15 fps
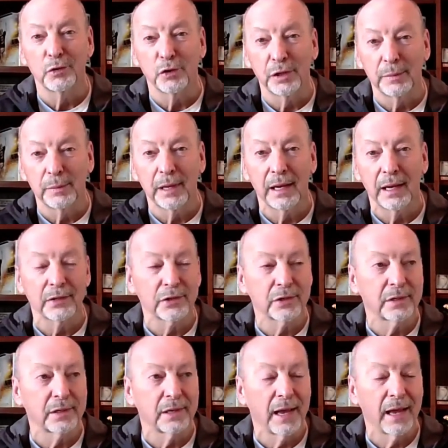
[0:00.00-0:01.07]
Sega
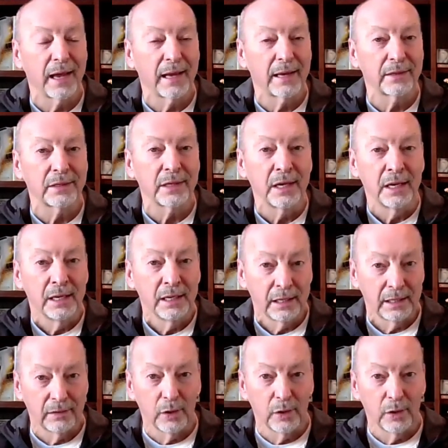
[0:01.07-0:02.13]
Dreamcast. And